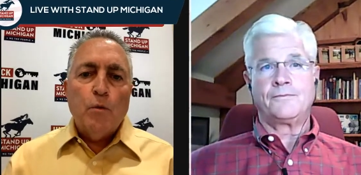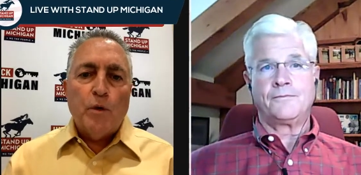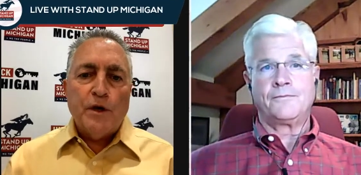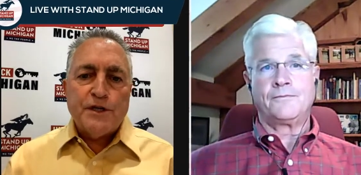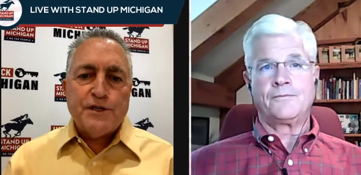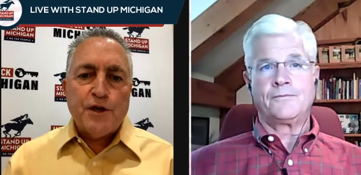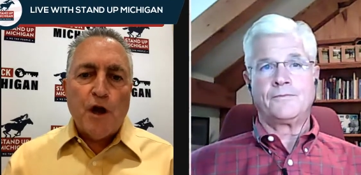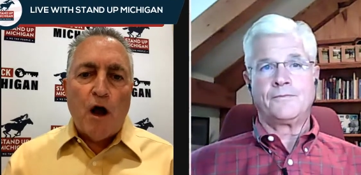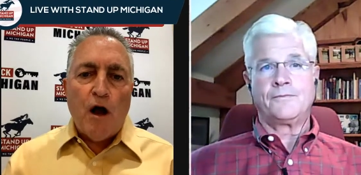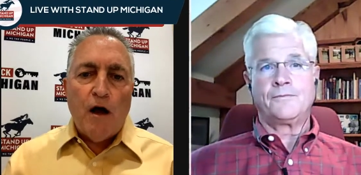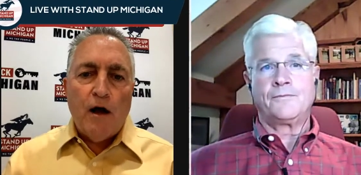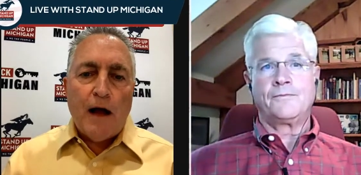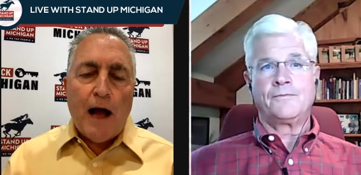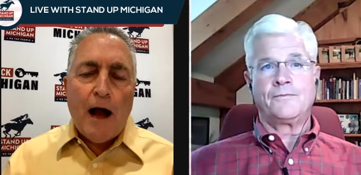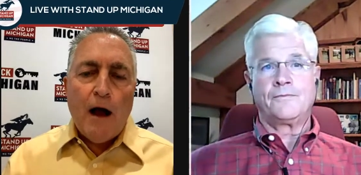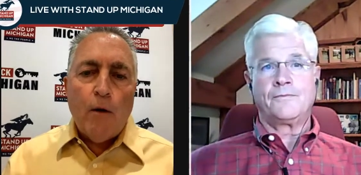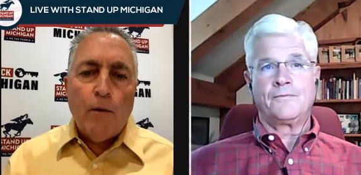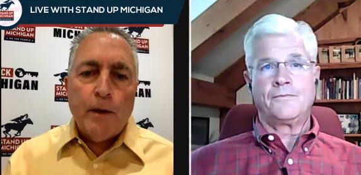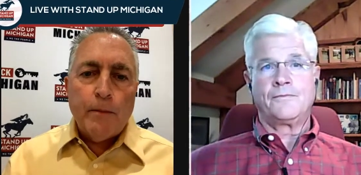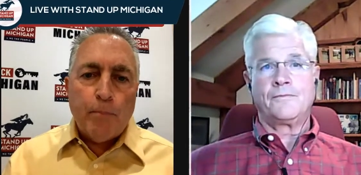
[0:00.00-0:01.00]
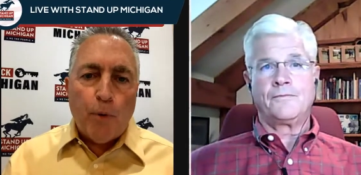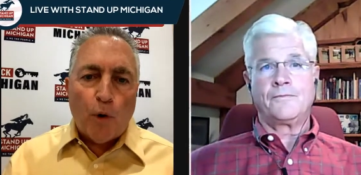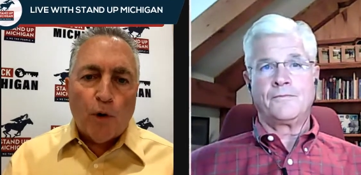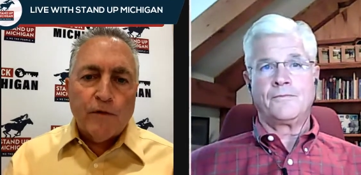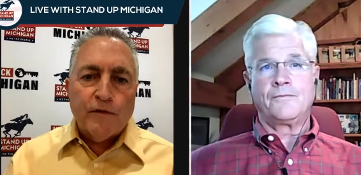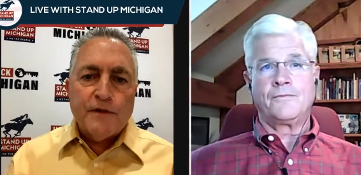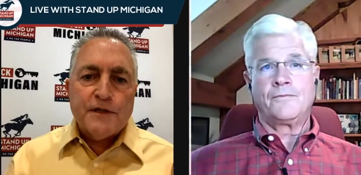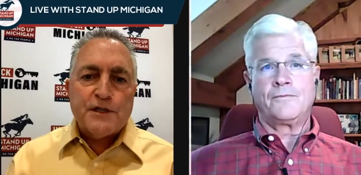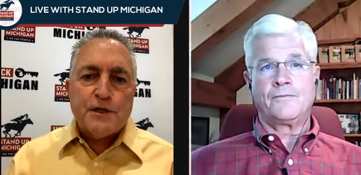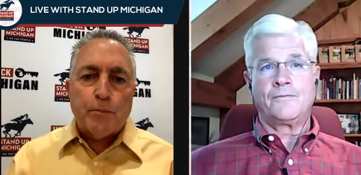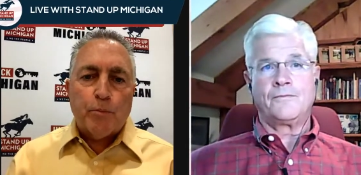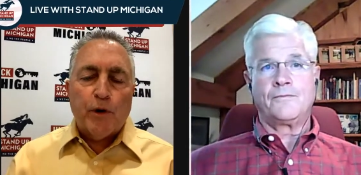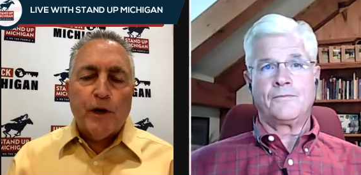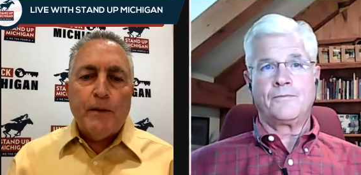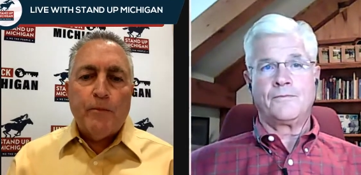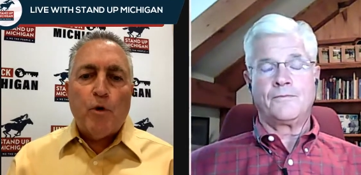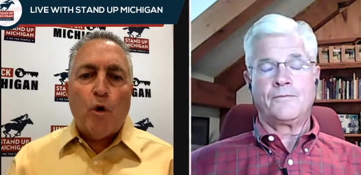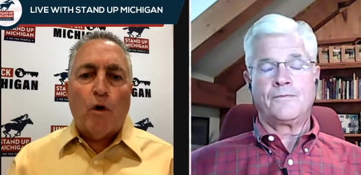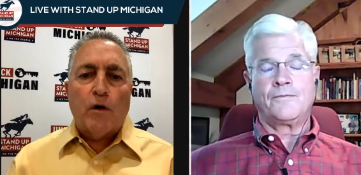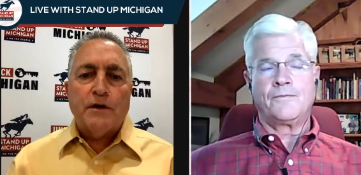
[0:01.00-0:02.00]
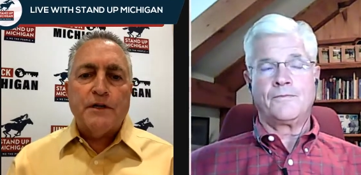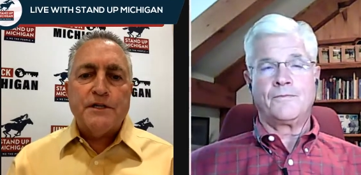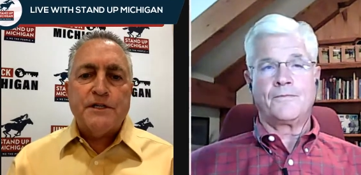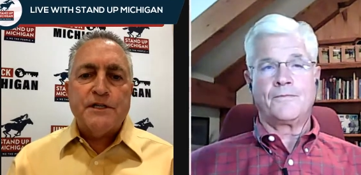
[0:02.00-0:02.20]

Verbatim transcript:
Speaker 1: We saw how important the Supreme Court